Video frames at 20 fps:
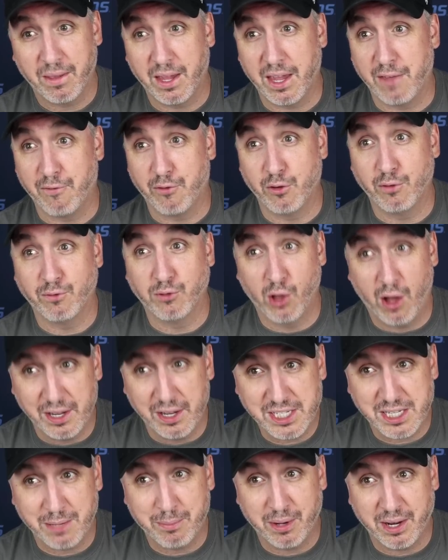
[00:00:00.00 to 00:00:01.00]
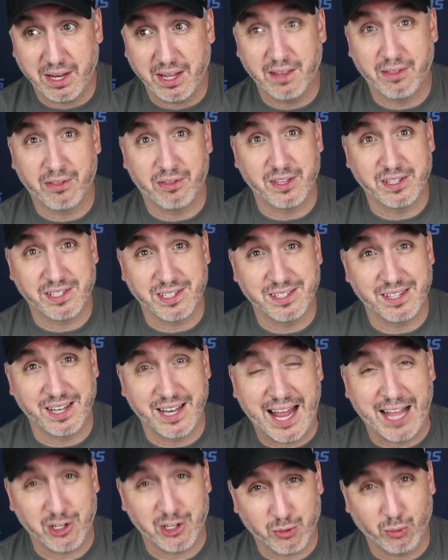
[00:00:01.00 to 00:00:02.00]
If you've lost somebody, this is
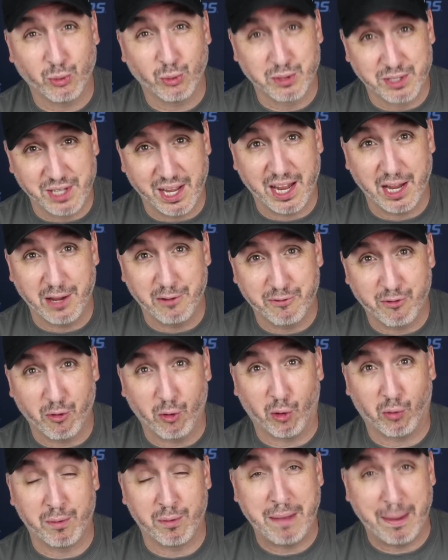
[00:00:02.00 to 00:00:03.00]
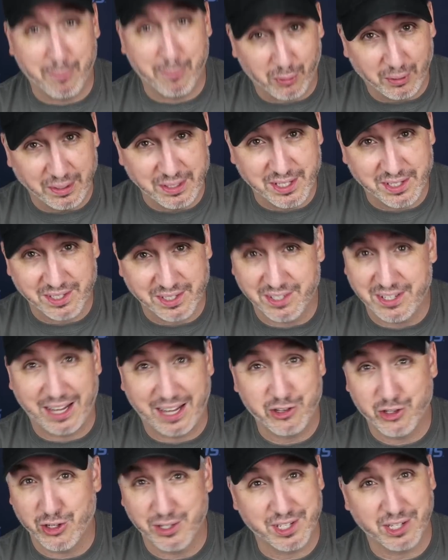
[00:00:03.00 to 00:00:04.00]
an actual day for remembrance. This is
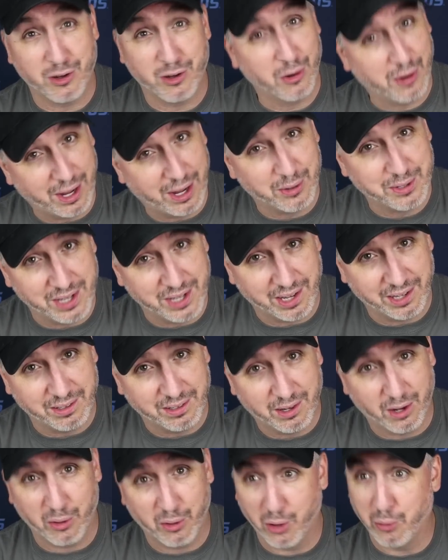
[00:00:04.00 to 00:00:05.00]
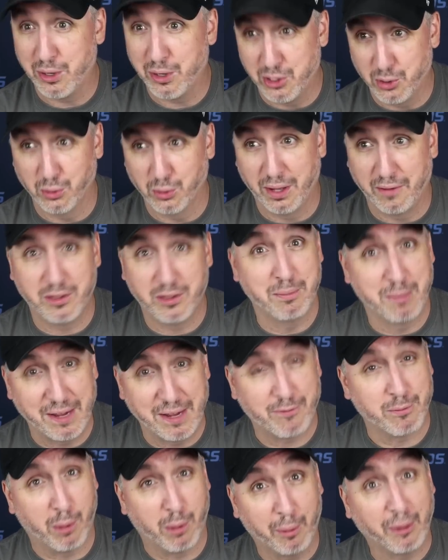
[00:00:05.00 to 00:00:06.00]
not just a cookout day, although we do love the
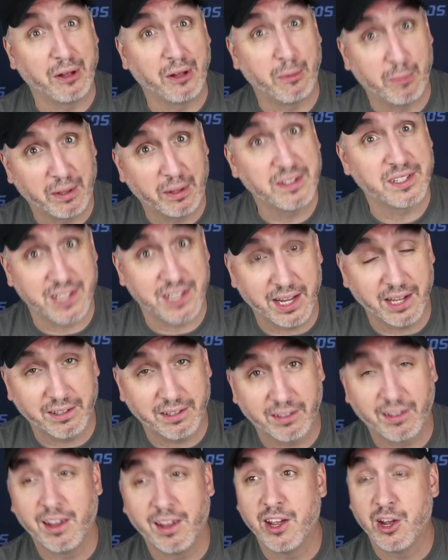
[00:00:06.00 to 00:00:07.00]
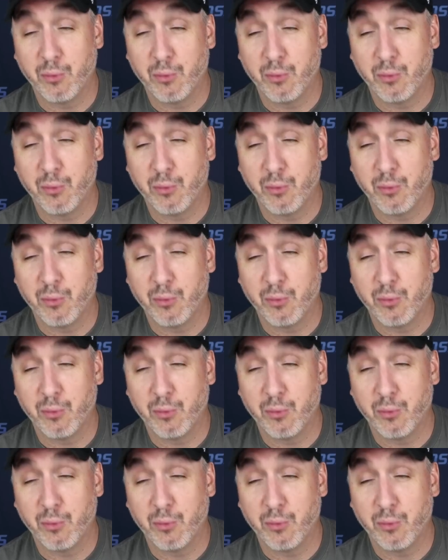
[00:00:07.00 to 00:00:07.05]
meat from Omaha Steaks.